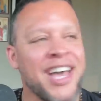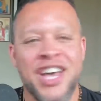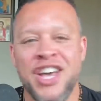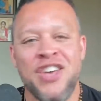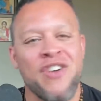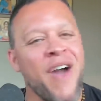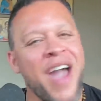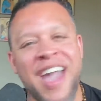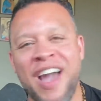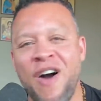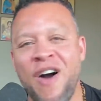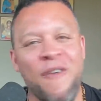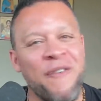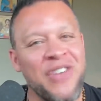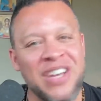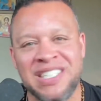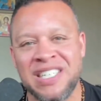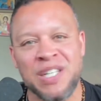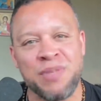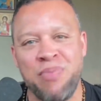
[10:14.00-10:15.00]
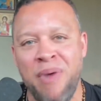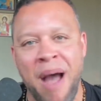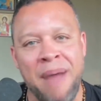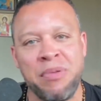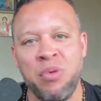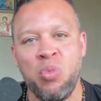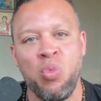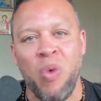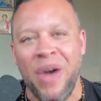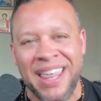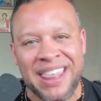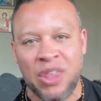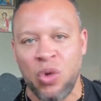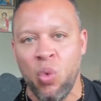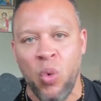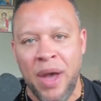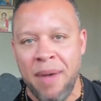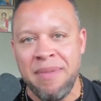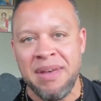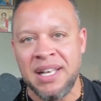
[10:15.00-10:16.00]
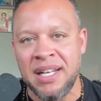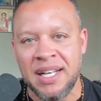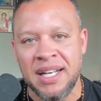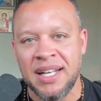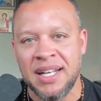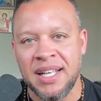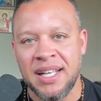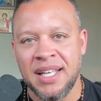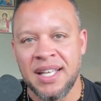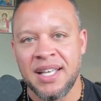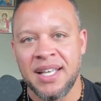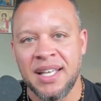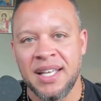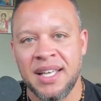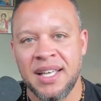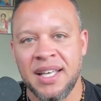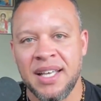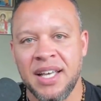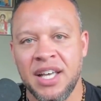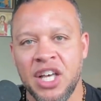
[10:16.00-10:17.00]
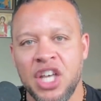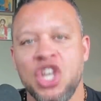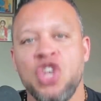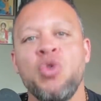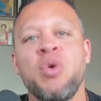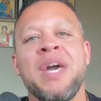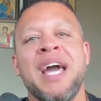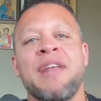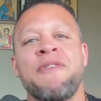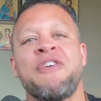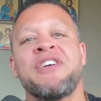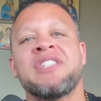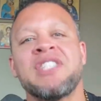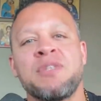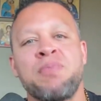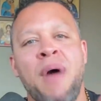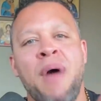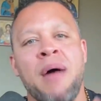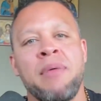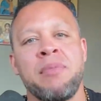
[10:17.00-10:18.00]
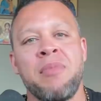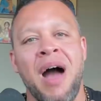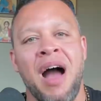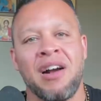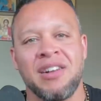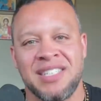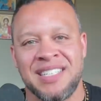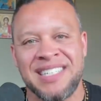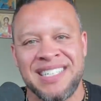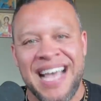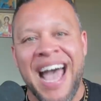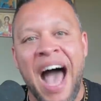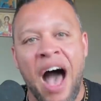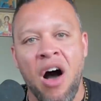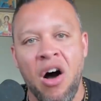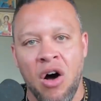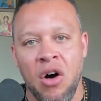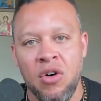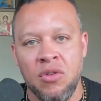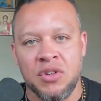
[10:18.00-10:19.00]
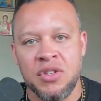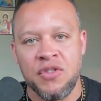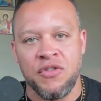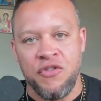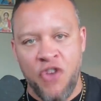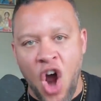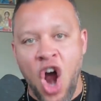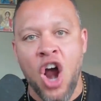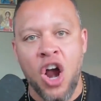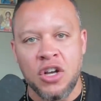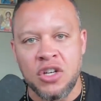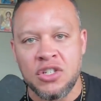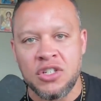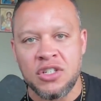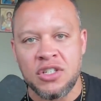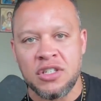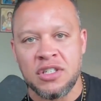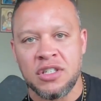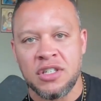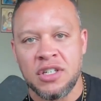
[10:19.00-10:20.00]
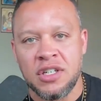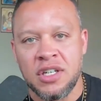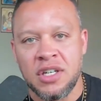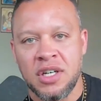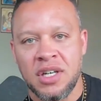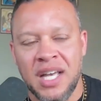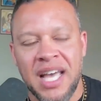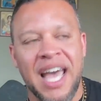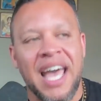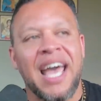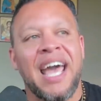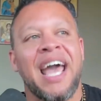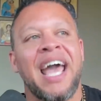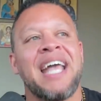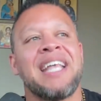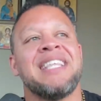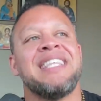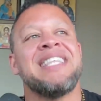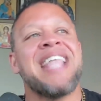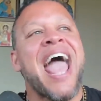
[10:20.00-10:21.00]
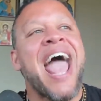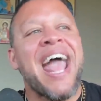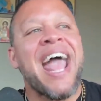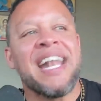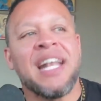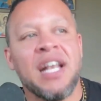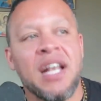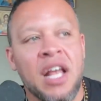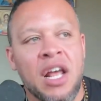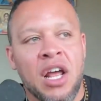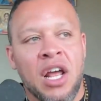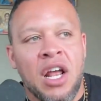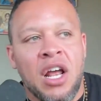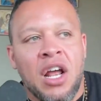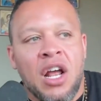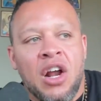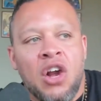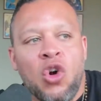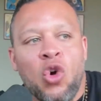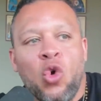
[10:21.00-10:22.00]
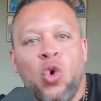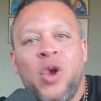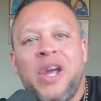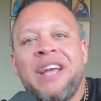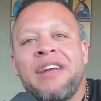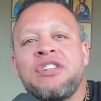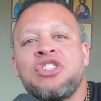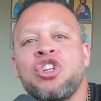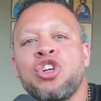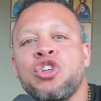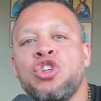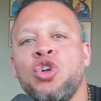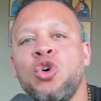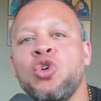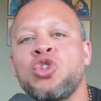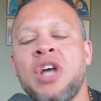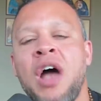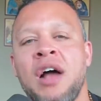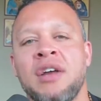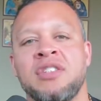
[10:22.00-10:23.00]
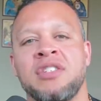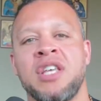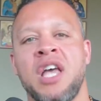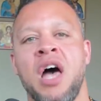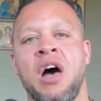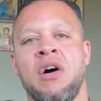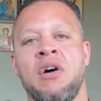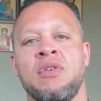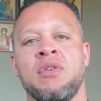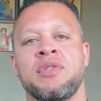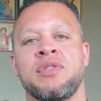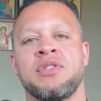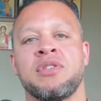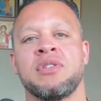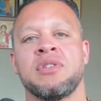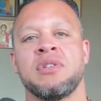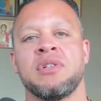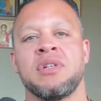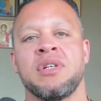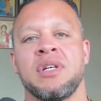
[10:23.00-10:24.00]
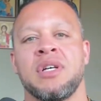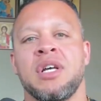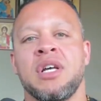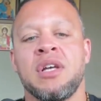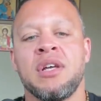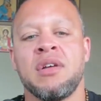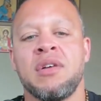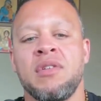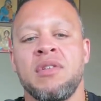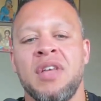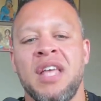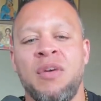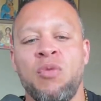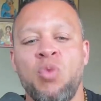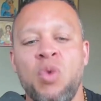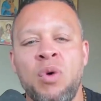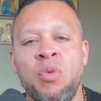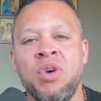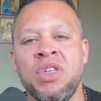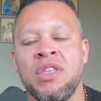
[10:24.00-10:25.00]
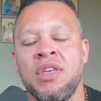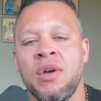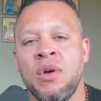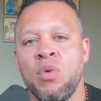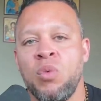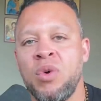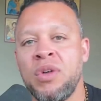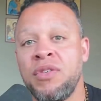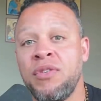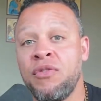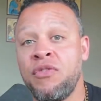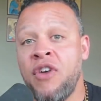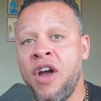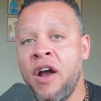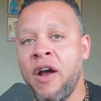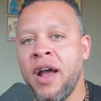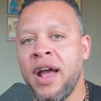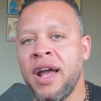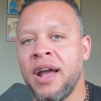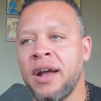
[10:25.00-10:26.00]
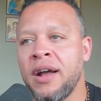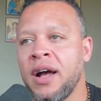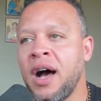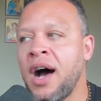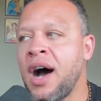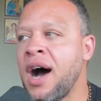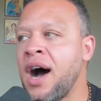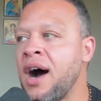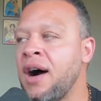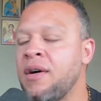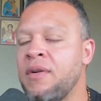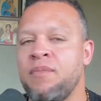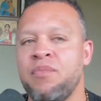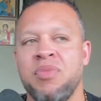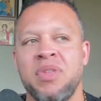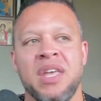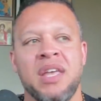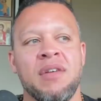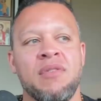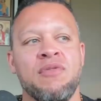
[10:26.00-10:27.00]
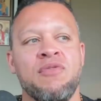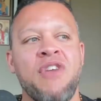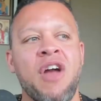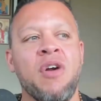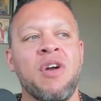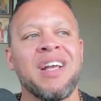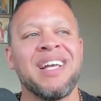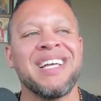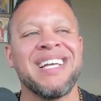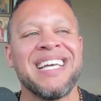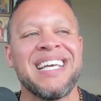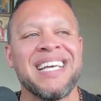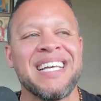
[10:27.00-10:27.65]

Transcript: you ain't going to fix this problem with women. we got to fix this problem ourselves first. And then reintroduce ourselves with with very uh, very